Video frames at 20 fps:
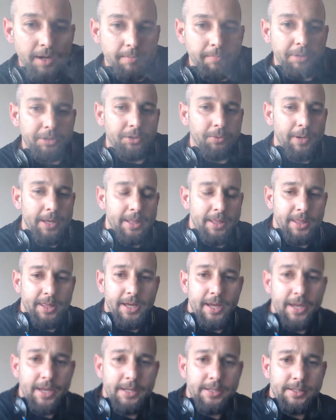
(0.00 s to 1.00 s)
Between
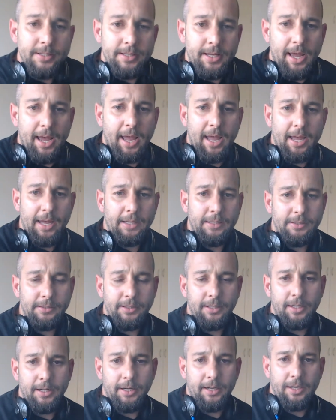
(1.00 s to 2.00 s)
this and
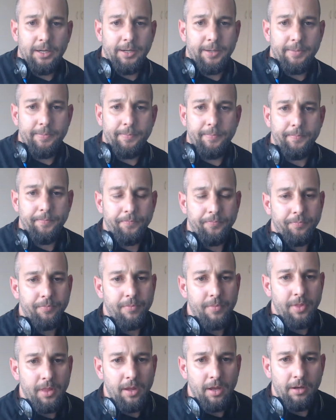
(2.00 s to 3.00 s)

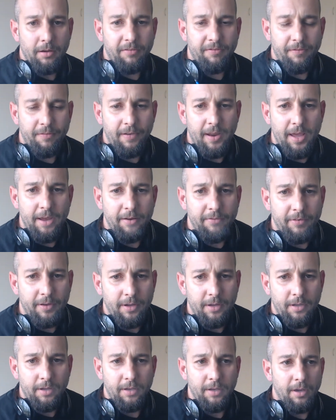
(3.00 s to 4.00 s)

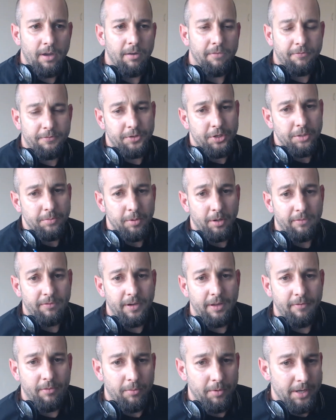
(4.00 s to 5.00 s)
Flavor of, excuse me, not
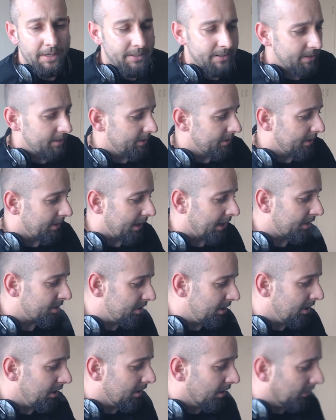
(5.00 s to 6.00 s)
Flavor West.
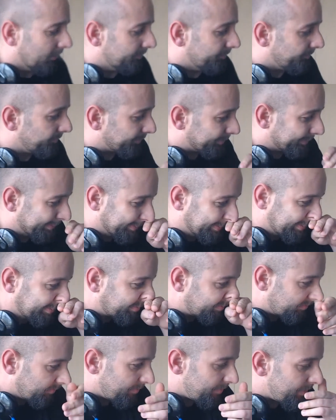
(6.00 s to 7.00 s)
Actually, yeah.
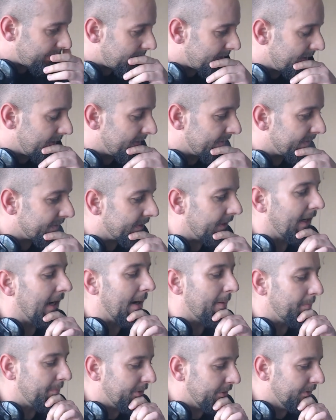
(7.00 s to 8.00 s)

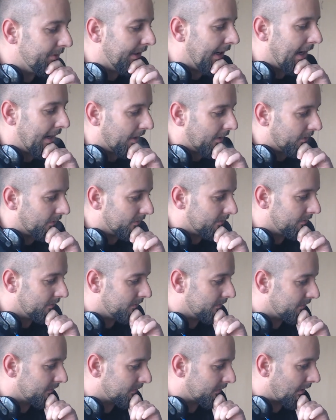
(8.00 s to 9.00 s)
Up to now,
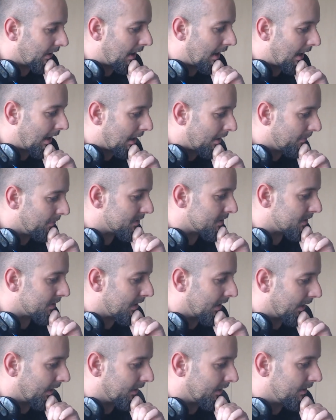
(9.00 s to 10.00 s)
I would
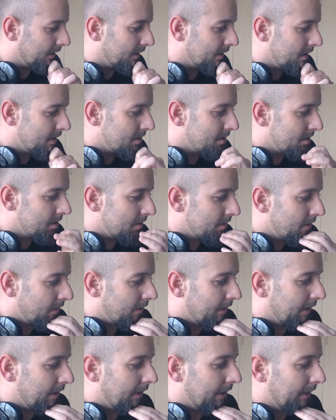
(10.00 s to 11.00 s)
say
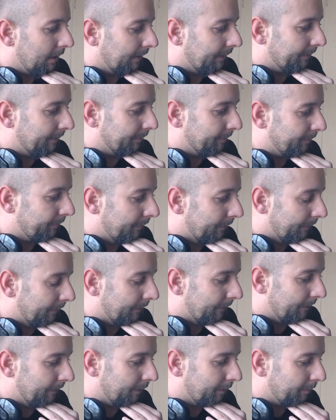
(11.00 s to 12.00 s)

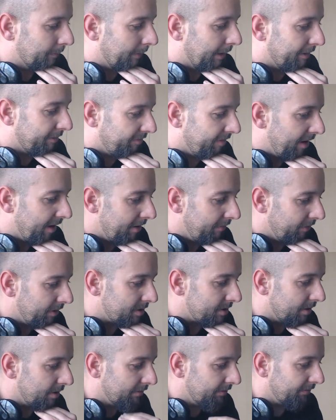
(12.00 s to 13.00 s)
my favorite
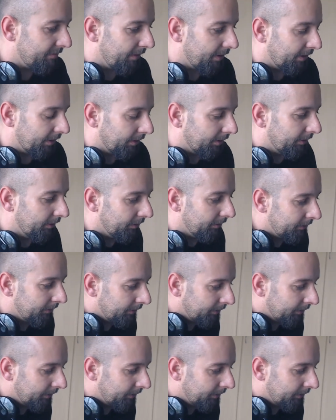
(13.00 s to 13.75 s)
so far